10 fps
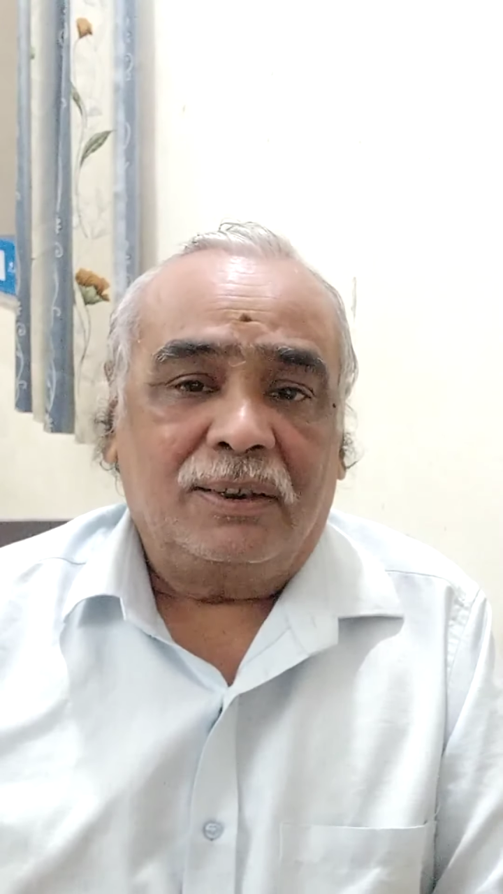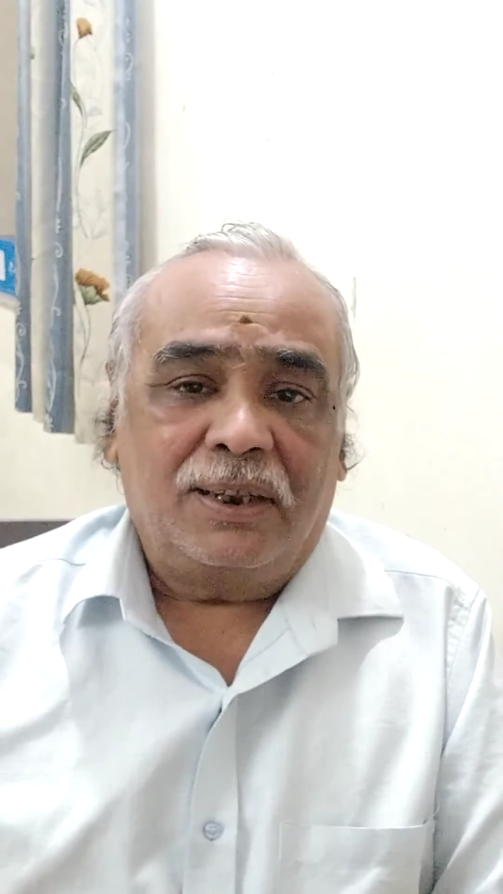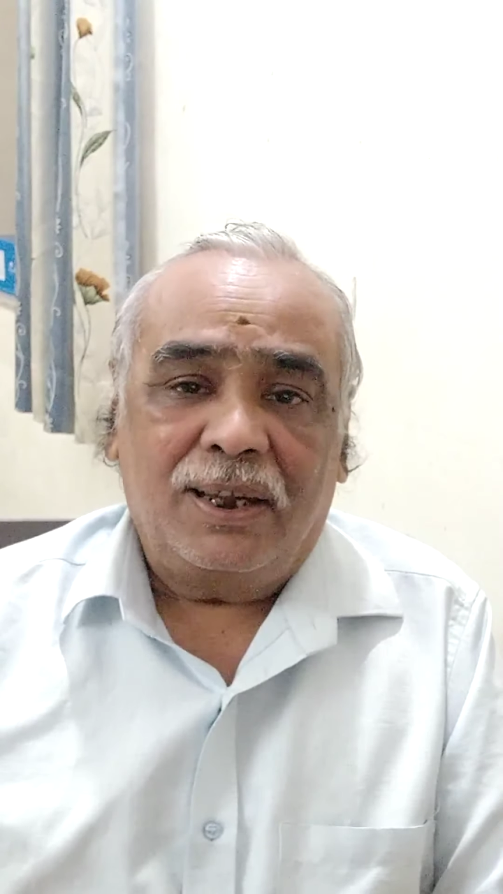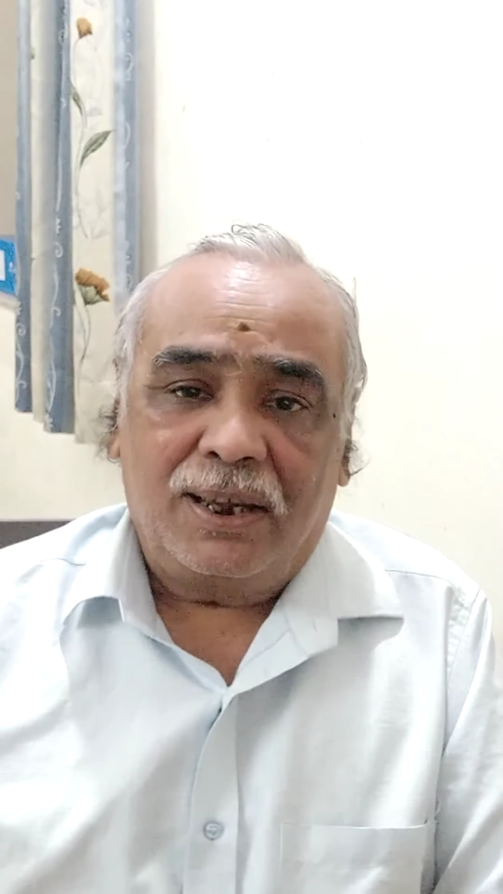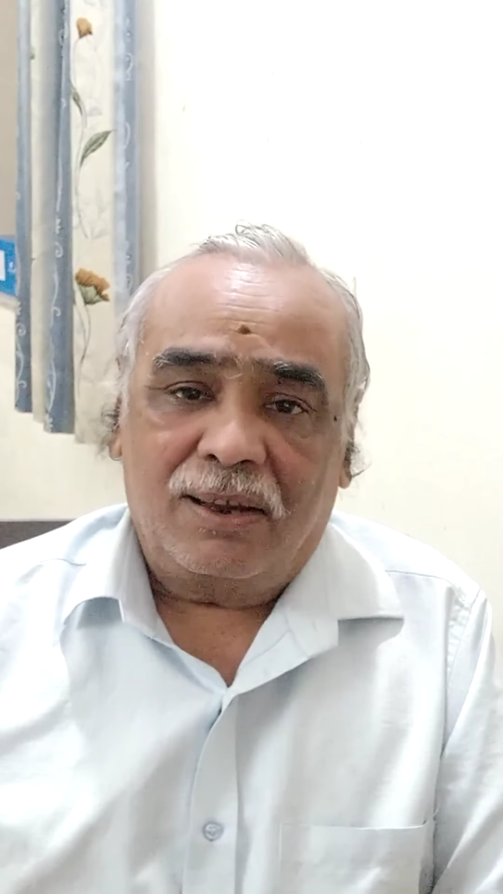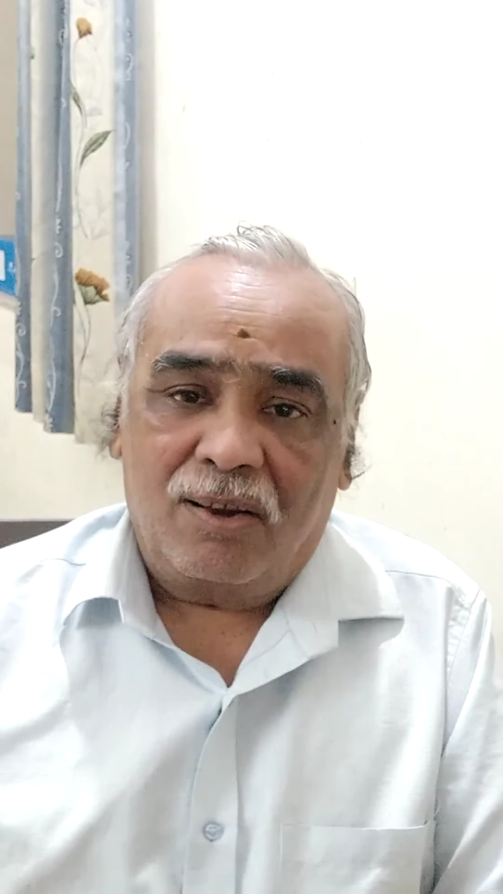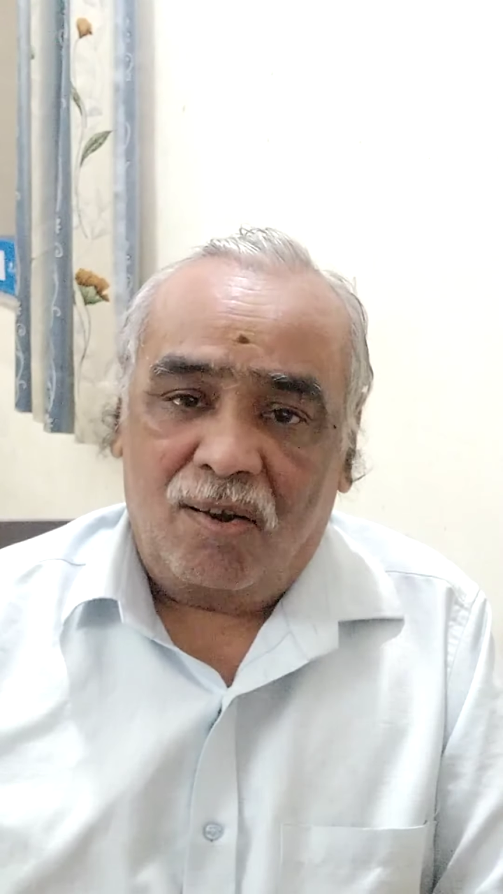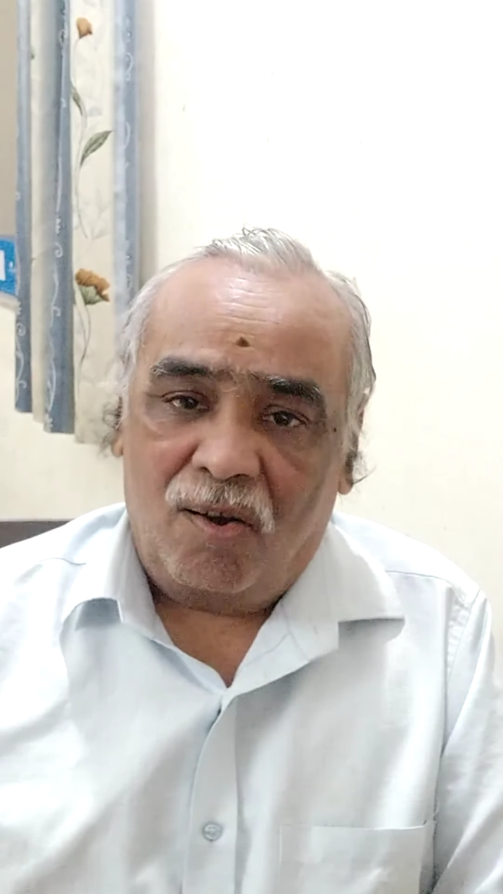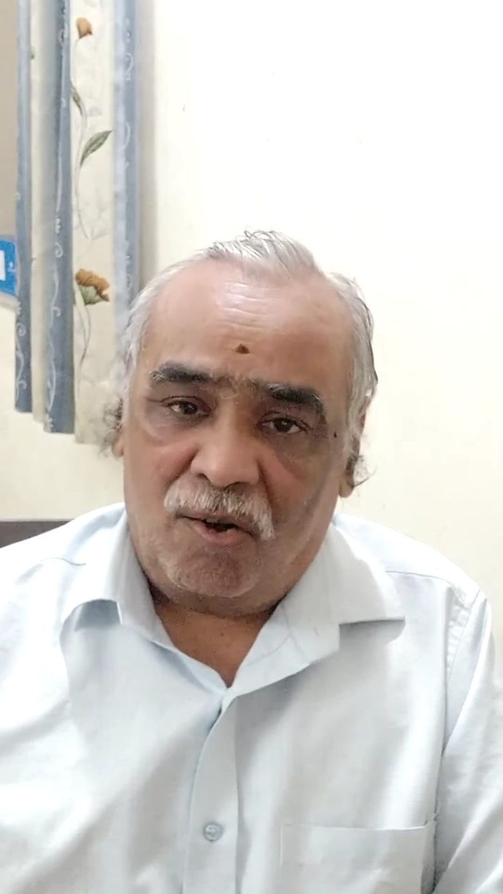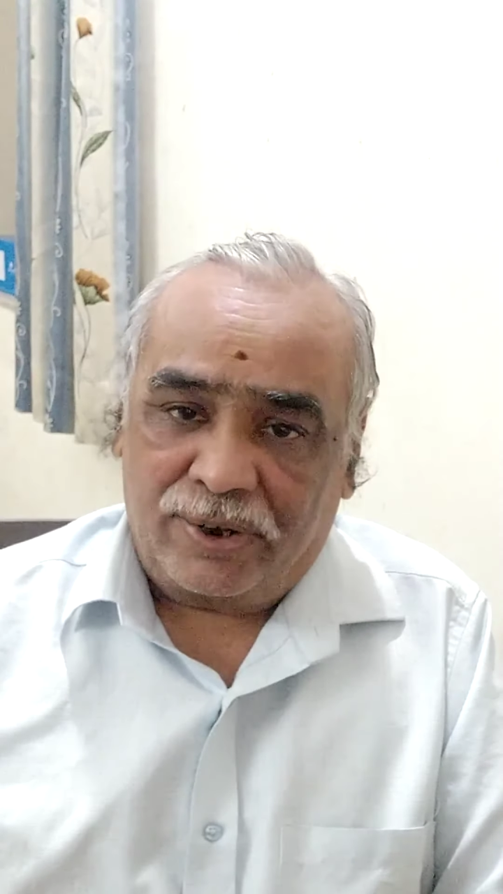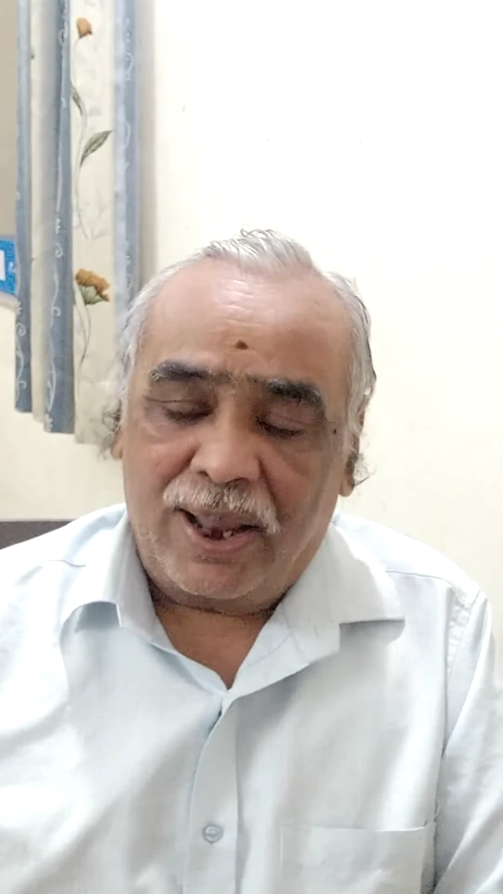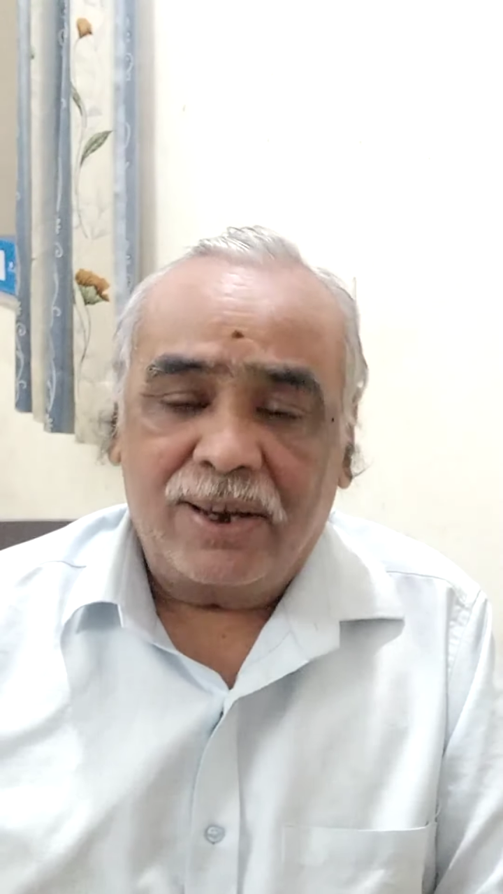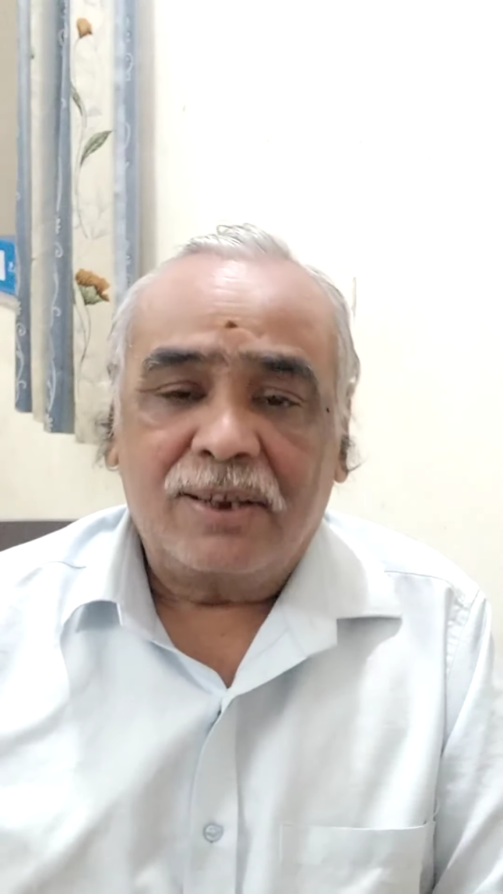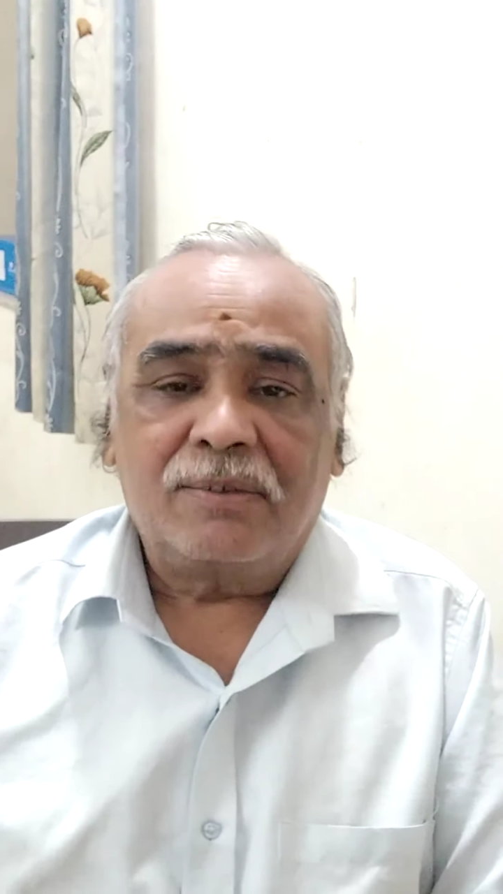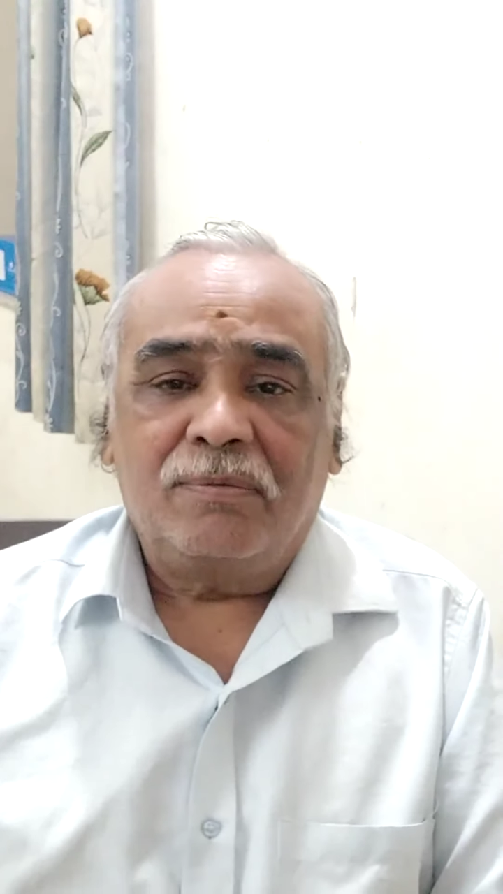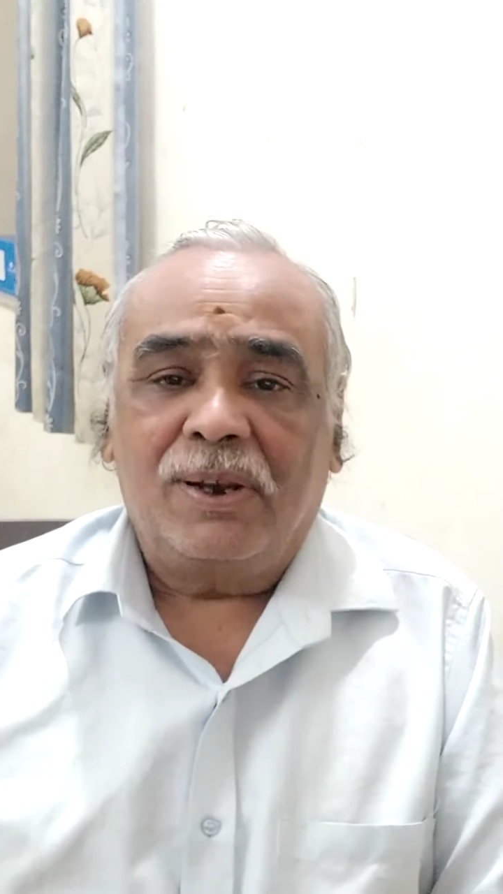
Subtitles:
the organics